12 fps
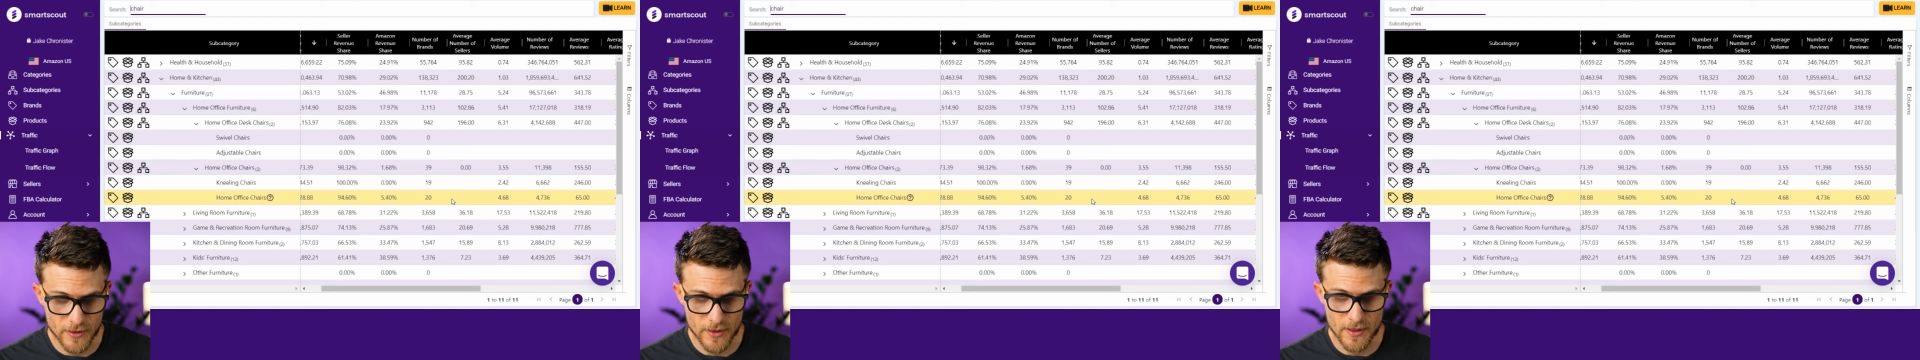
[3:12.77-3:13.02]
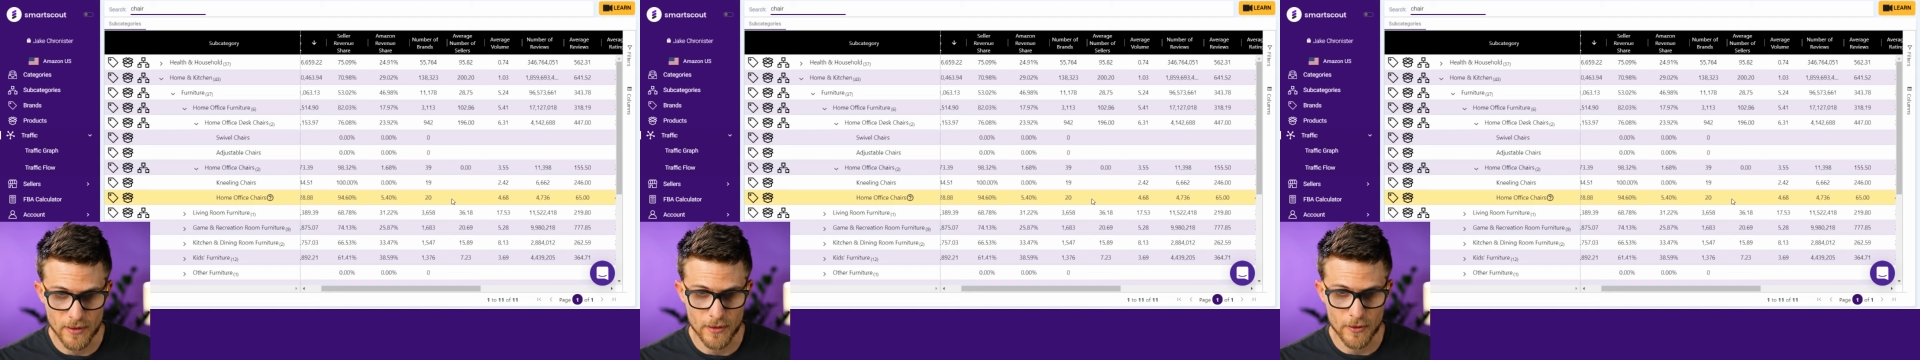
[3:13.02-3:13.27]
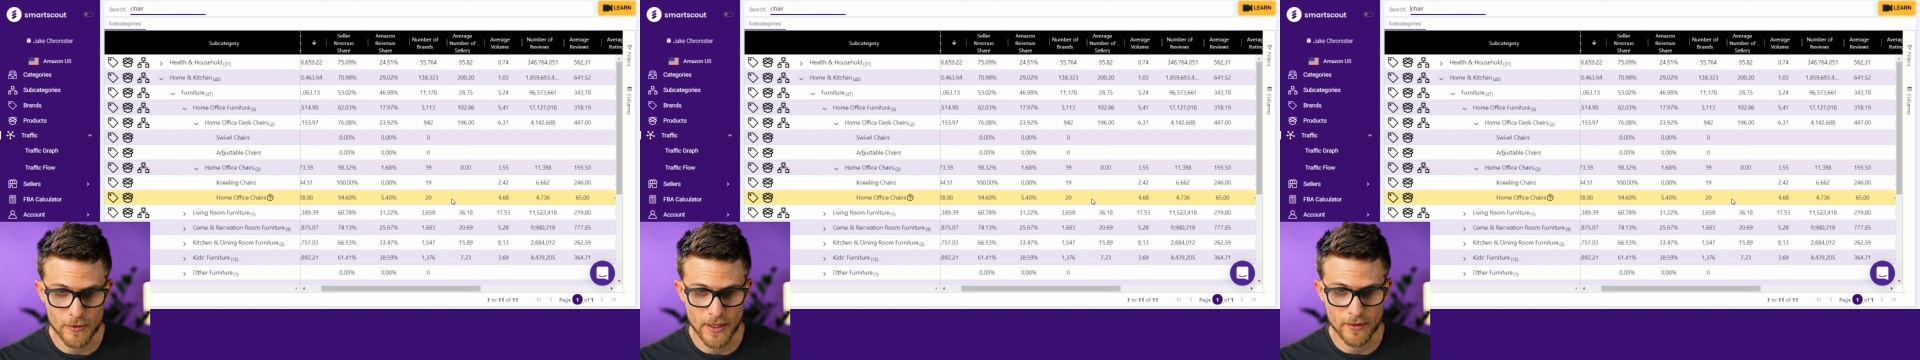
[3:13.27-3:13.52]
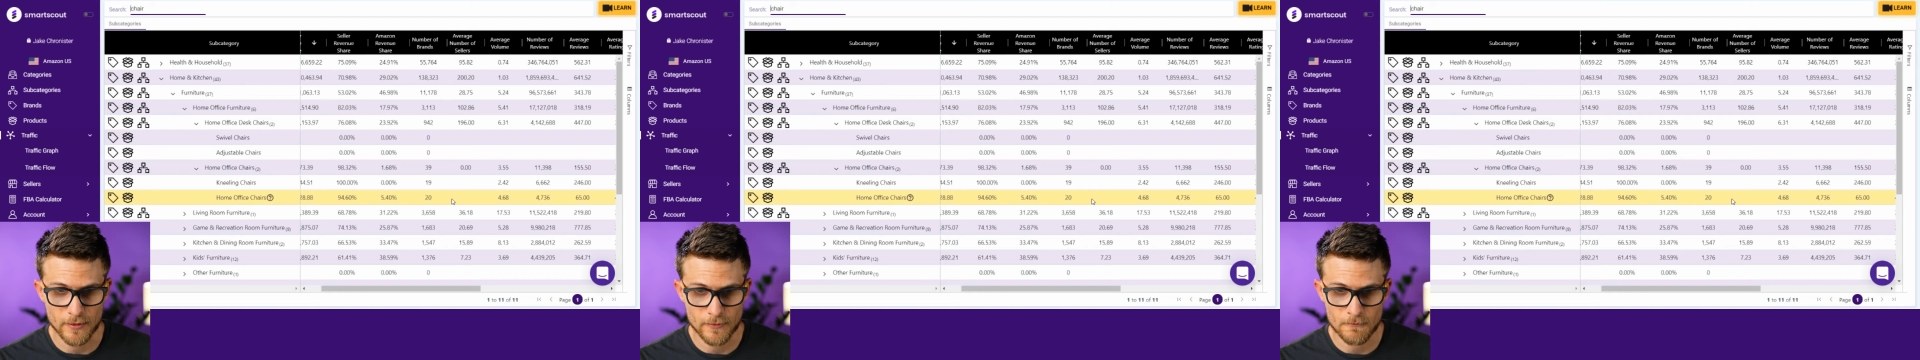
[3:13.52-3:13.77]
so that you
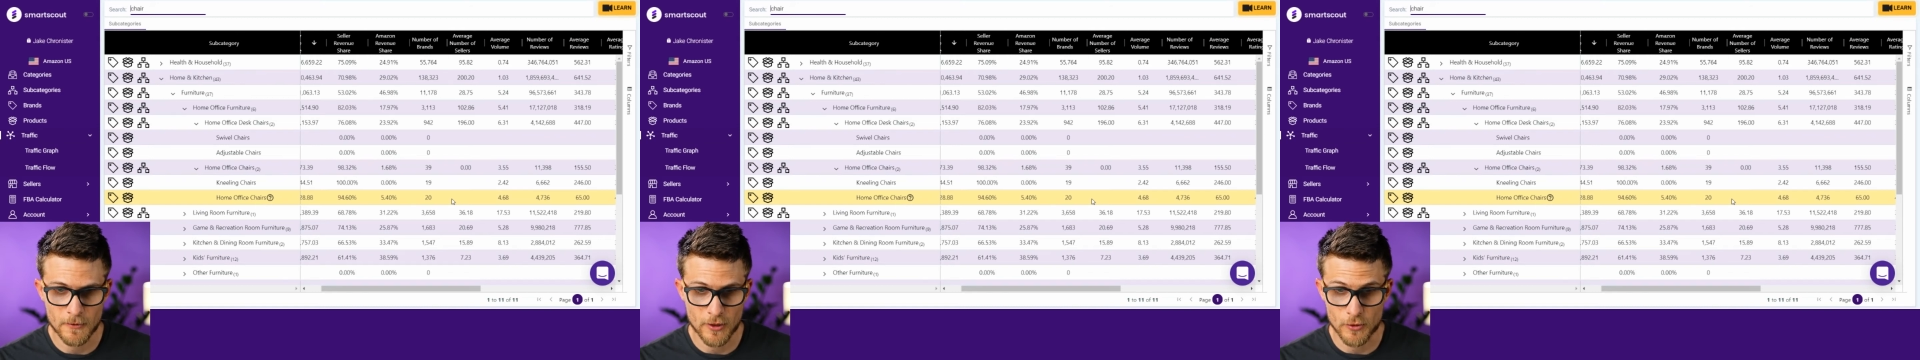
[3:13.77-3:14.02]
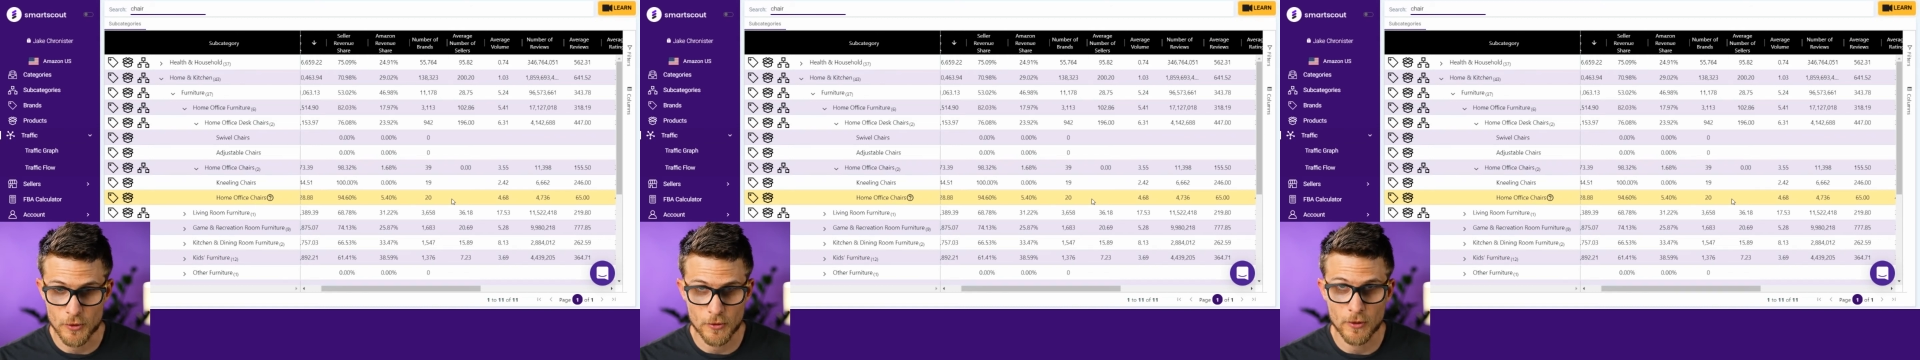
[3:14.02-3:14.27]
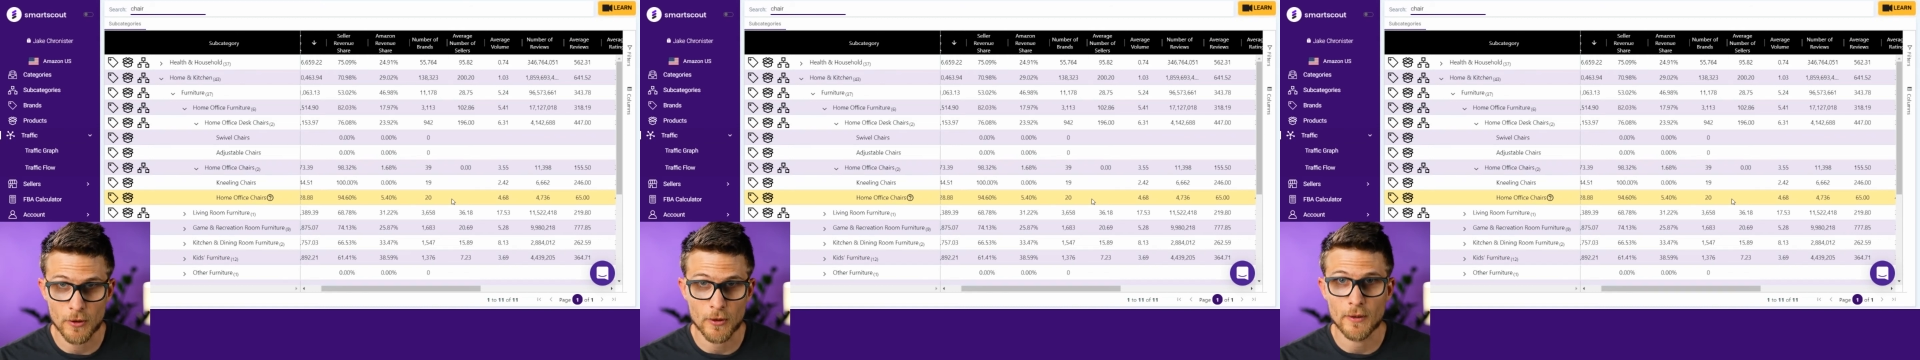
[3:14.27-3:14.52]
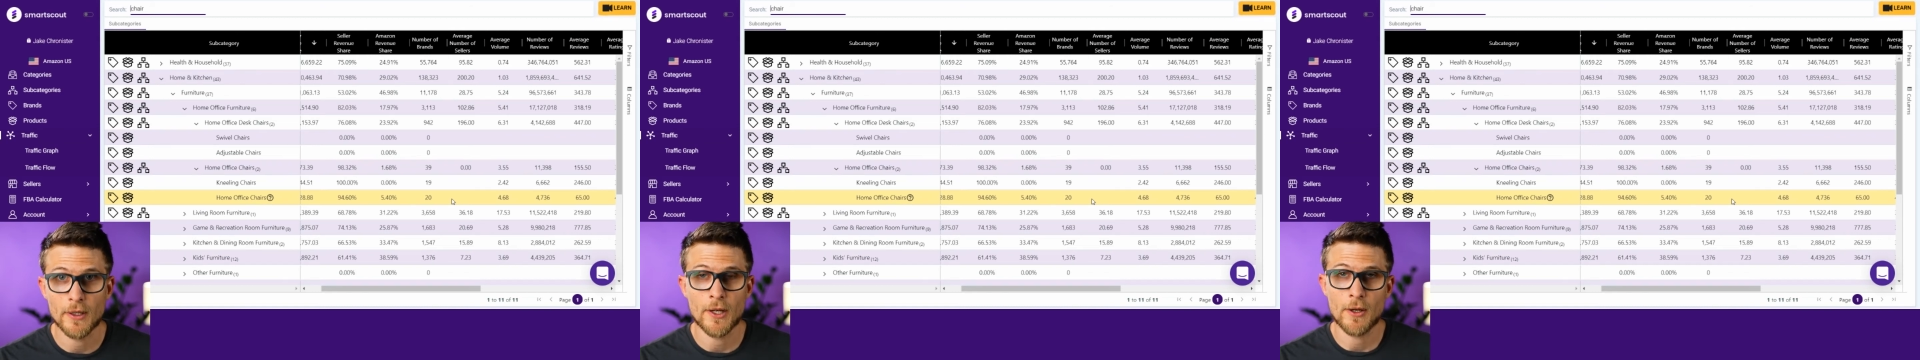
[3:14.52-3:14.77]
can
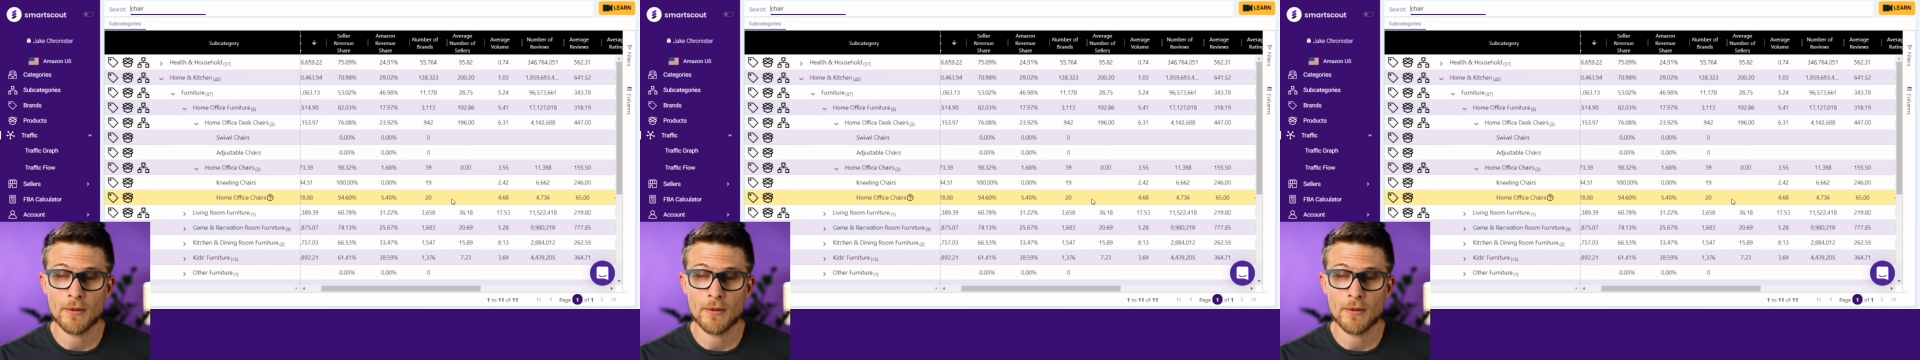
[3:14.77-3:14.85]
control,